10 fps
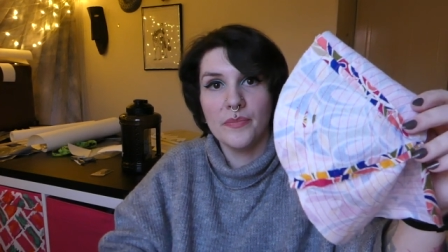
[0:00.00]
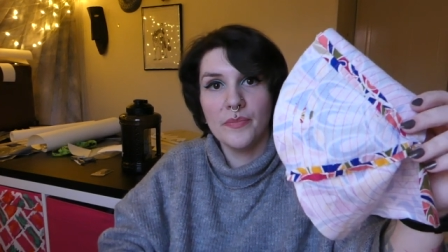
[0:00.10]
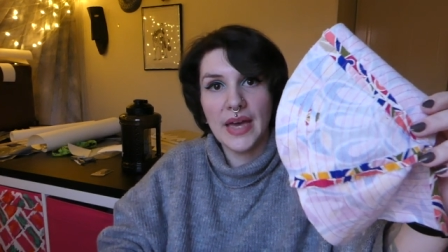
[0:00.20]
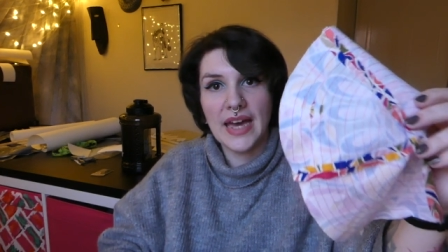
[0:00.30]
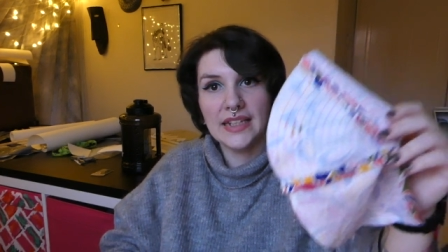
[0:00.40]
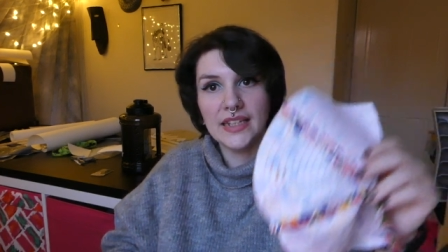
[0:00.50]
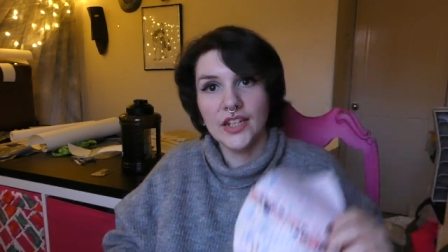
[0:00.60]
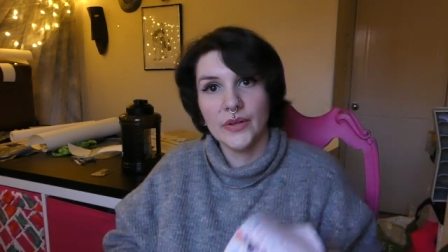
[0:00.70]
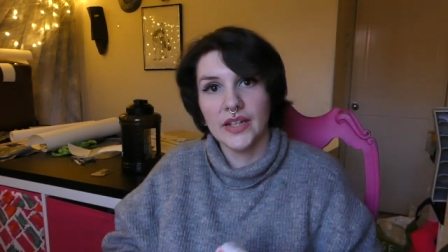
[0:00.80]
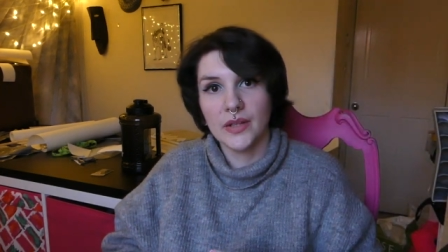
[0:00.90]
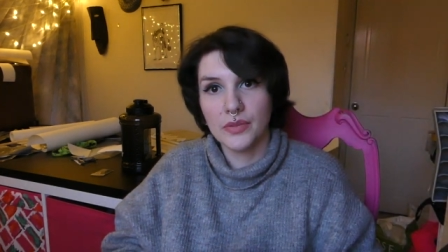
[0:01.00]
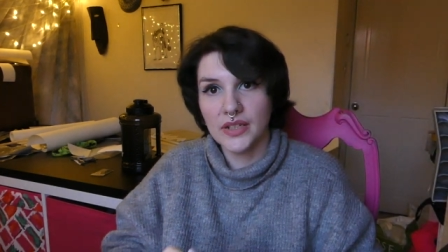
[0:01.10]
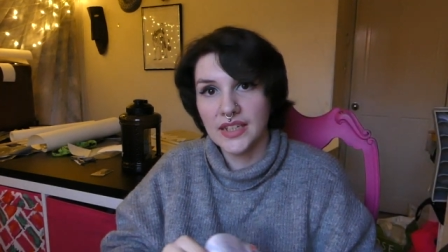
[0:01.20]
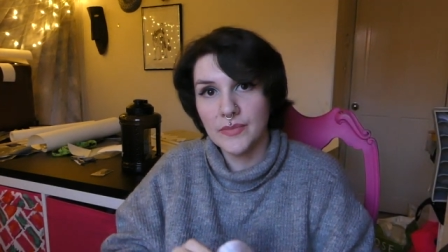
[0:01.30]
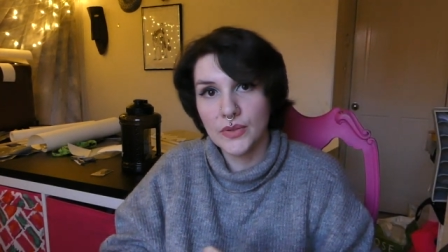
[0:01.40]
barely know I
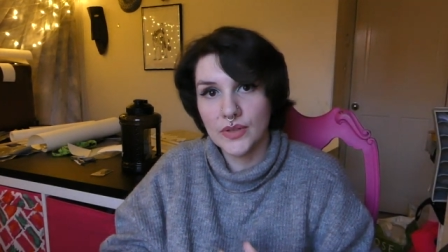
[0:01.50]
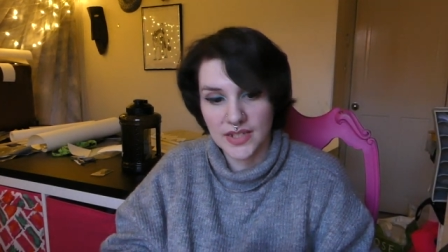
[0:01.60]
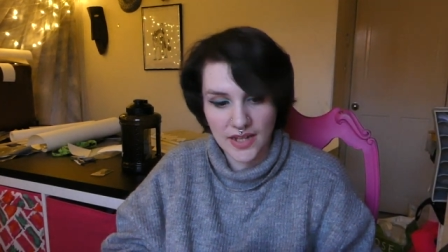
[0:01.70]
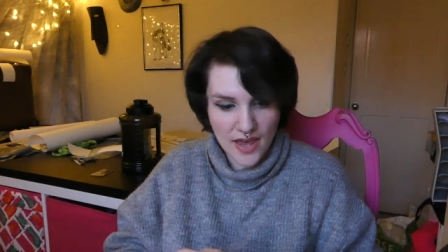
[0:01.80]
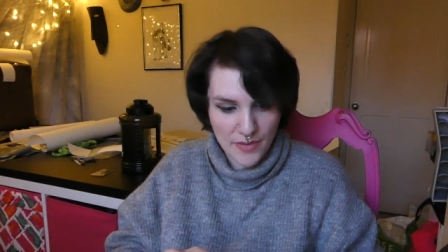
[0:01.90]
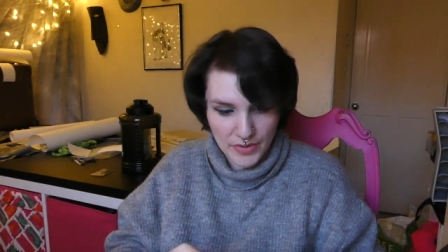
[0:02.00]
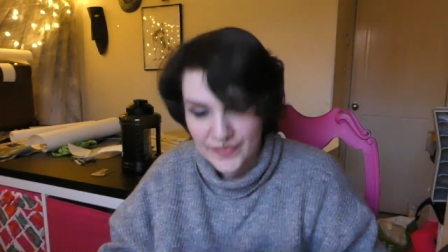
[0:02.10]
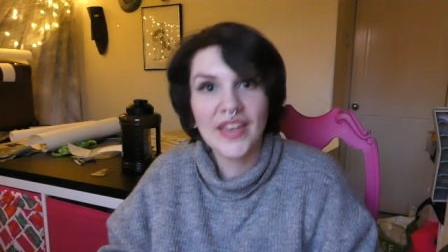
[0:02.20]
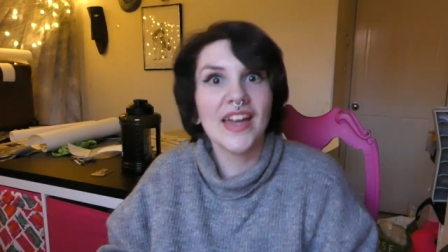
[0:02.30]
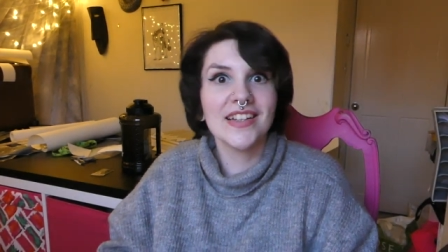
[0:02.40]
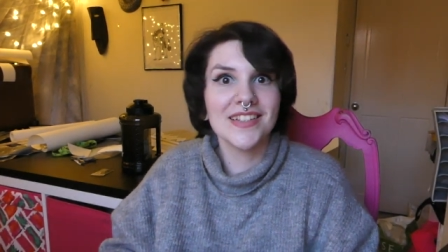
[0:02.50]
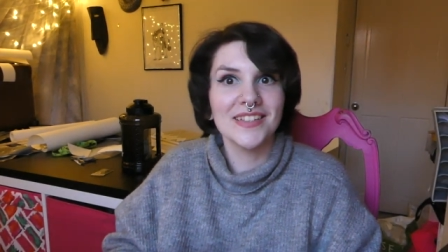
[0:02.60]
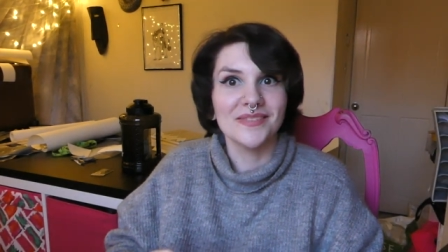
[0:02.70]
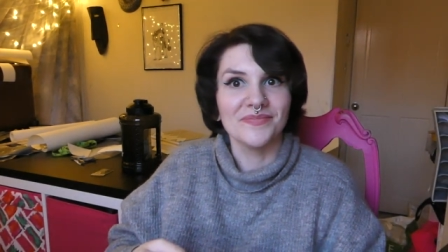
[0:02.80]
completely ballsed it up. Excellent.